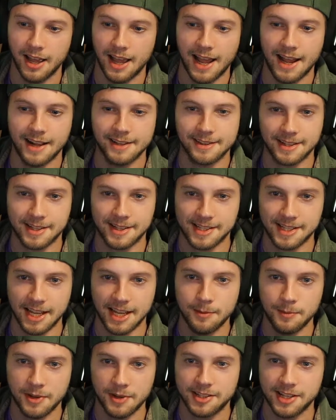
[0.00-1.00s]
at the
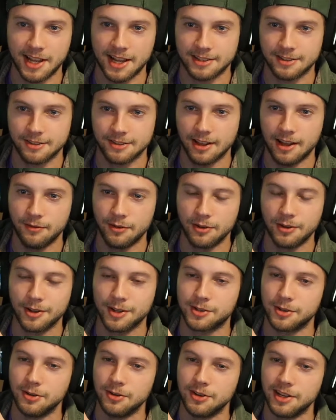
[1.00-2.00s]
same exact level,
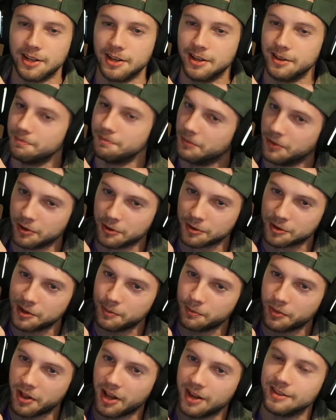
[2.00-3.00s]
so you get a little
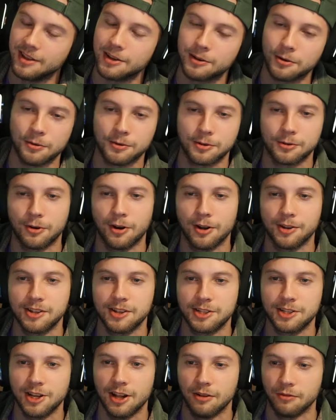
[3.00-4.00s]
zip line that goes across the
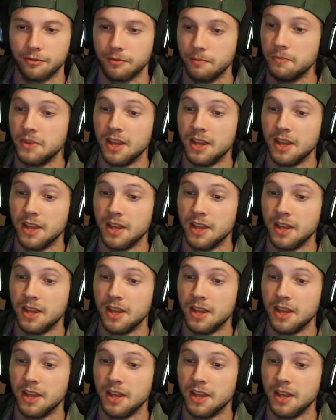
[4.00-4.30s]
shelf.